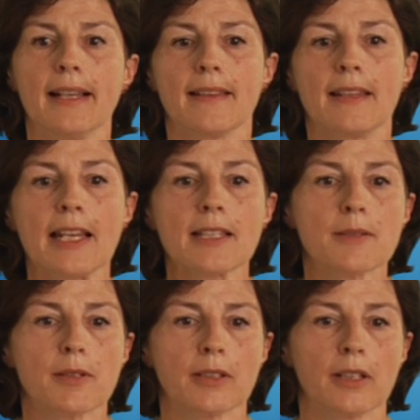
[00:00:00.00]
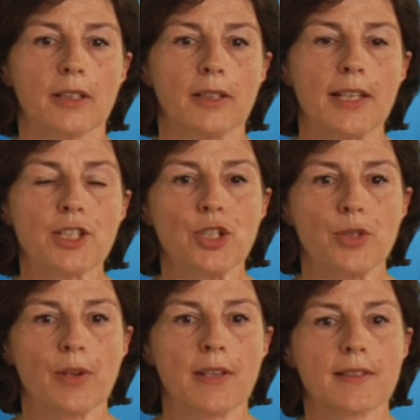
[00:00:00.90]
The next
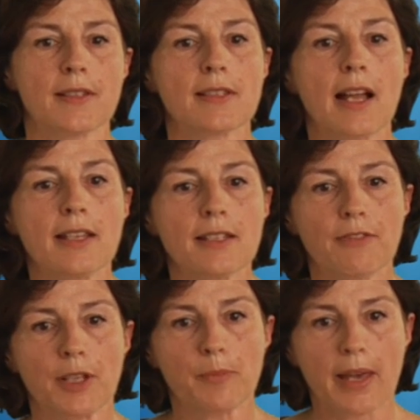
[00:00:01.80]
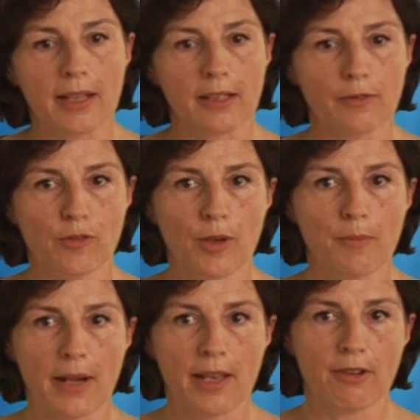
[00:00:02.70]
issue is Scientific Panel for
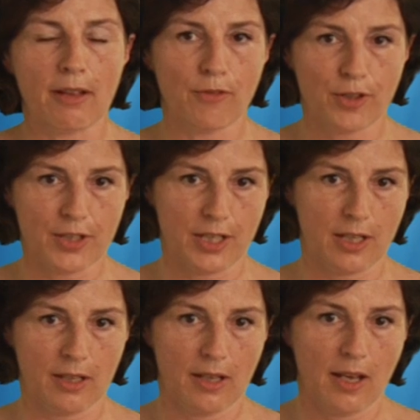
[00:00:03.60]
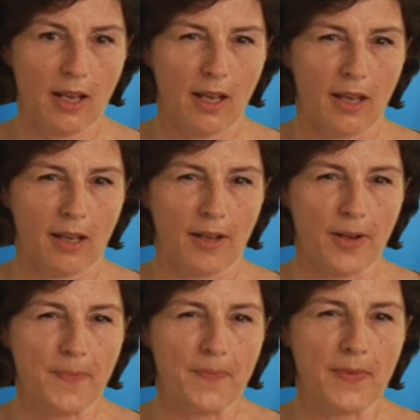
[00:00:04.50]
Biodiversity.
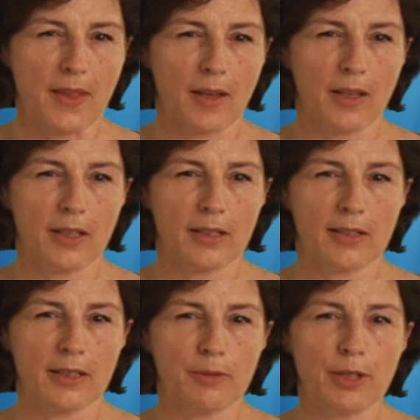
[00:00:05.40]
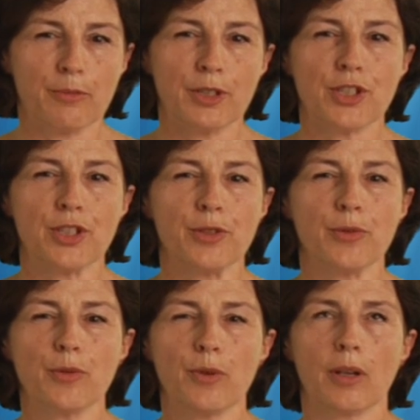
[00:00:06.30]
The
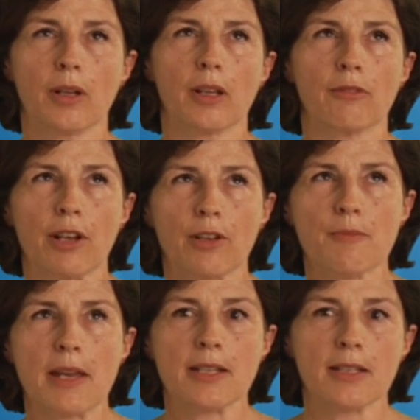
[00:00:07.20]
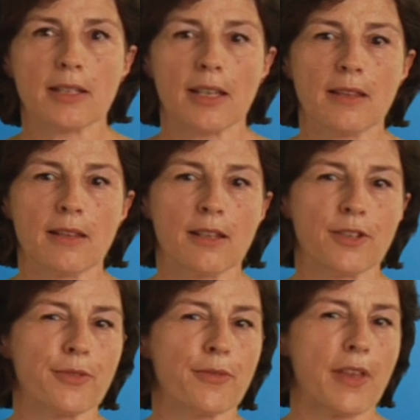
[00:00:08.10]
Wbgu recommended in the year
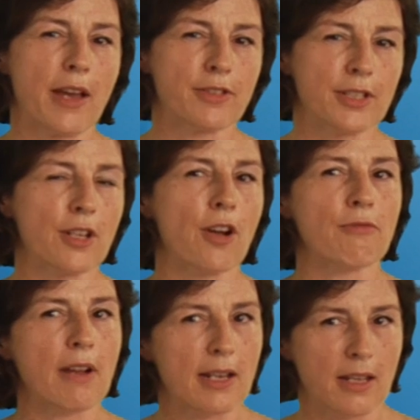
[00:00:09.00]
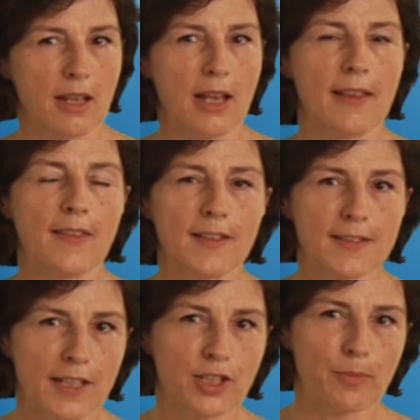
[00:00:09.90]
2000 already that
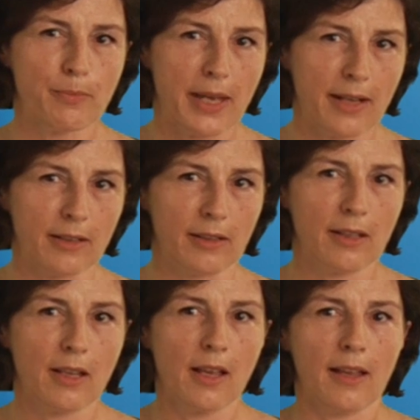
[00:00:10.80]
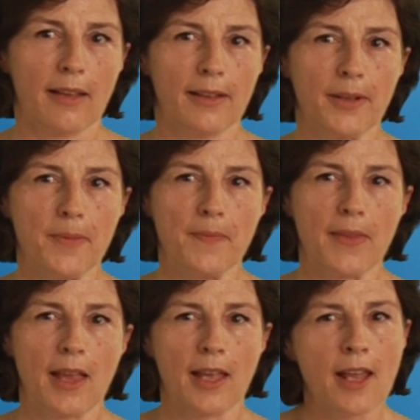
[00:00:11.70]
such a panel,
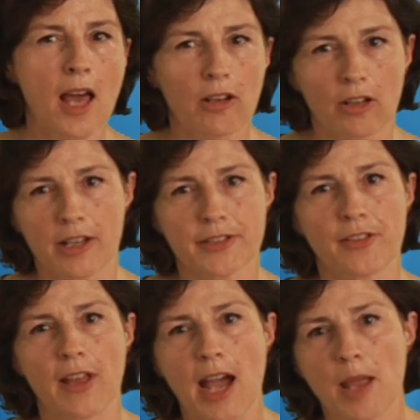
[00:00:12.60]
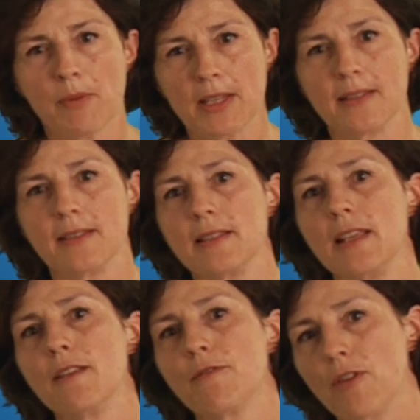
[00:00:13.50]
analogous to the
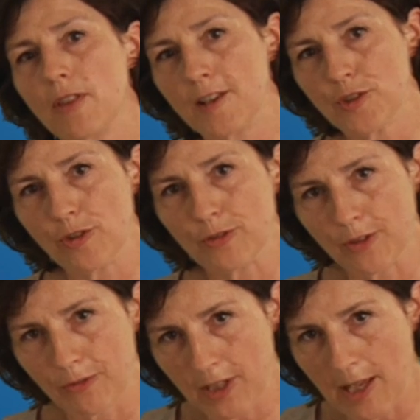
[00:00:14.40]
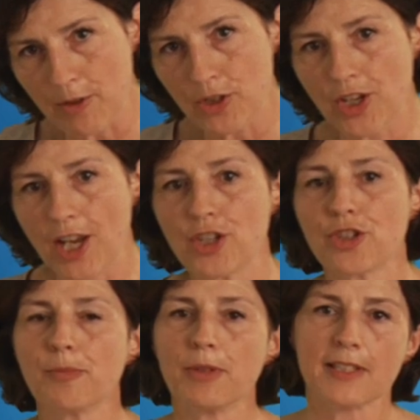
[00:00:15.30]
IPCC for the issues of climate change,
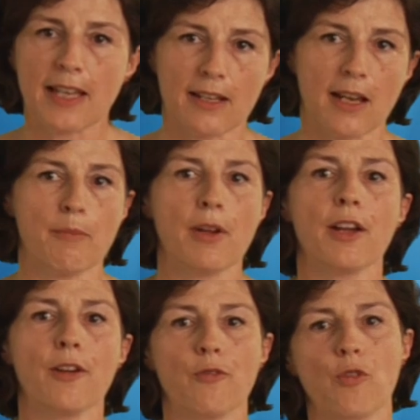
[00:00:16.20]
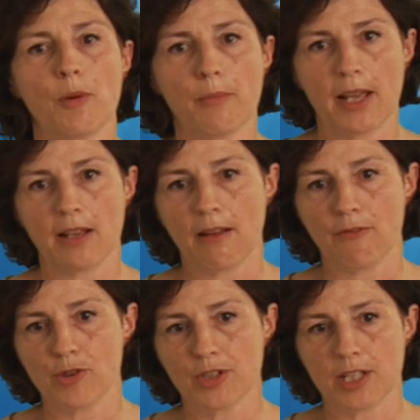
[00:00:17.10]
should be set up for
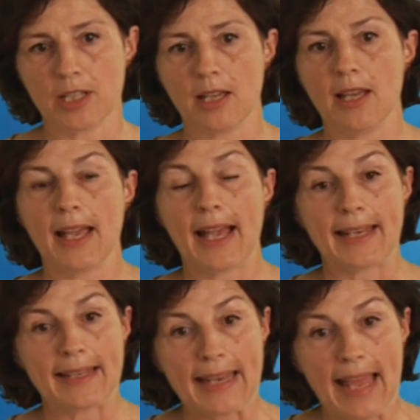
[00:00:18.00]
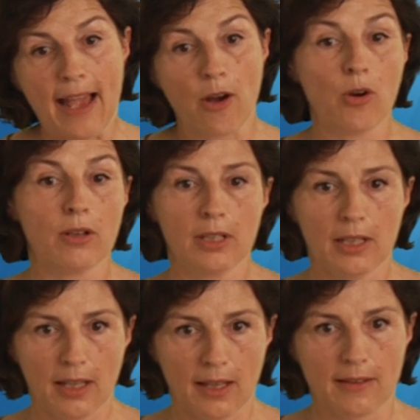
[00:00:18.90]
biodiversity. And now,
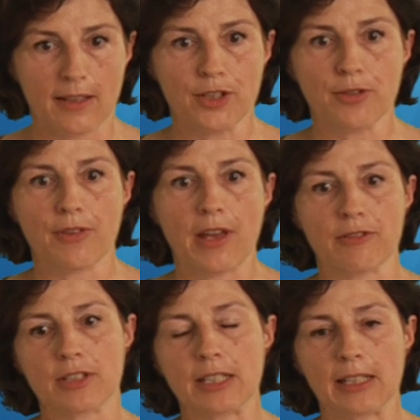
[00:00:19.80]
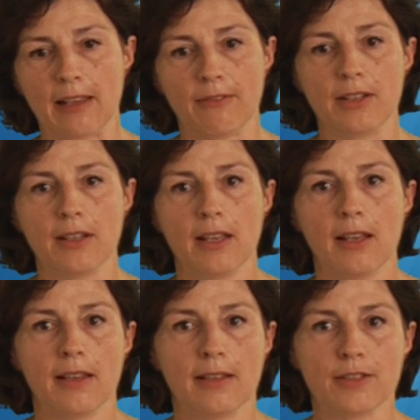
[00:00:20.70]
in the year 2011,
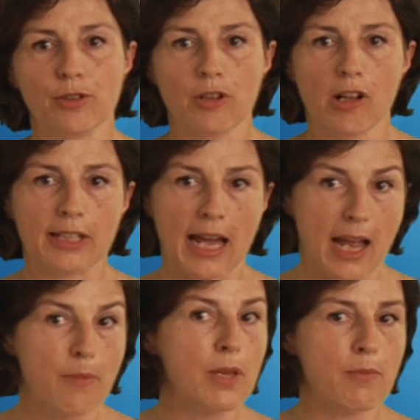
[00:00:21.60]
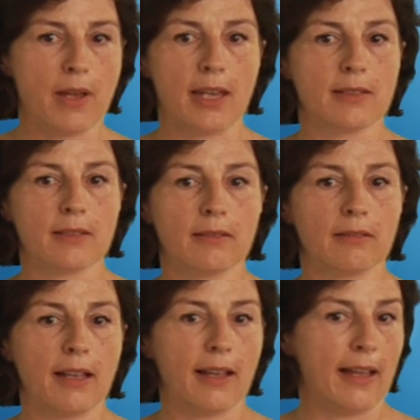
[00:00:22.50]
the so-called IPBES
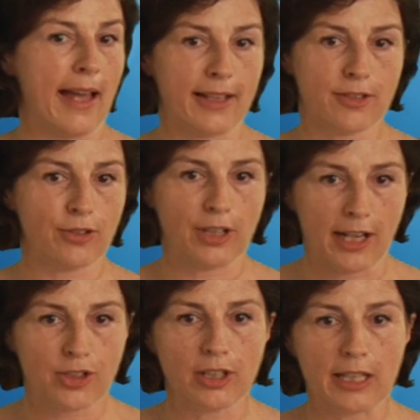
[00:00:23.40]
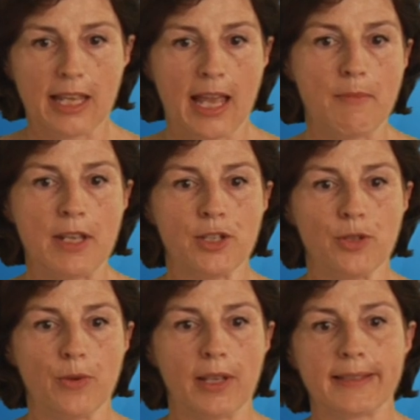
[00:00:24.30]
actually came
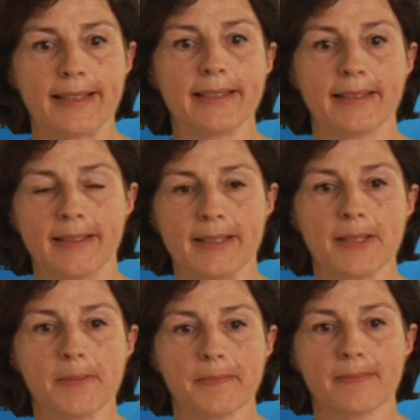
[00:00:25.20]
into existence.